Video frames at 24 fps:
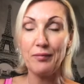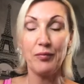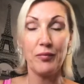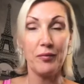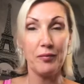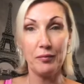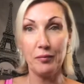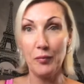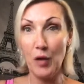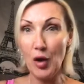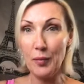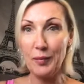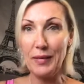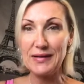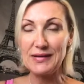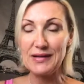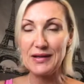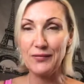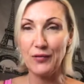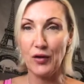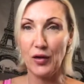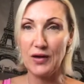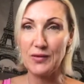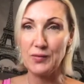my best
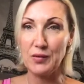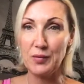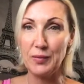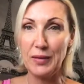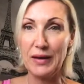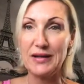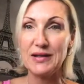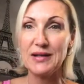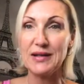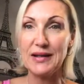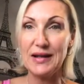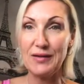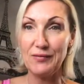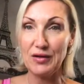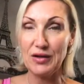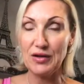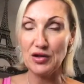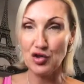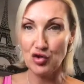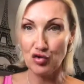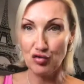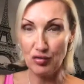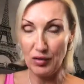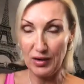advice would be to leave
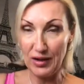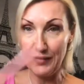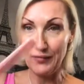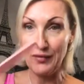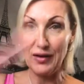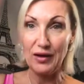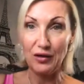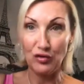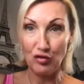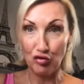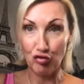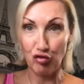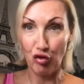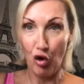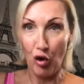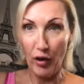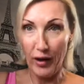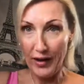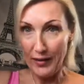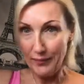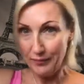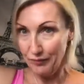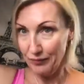it dry.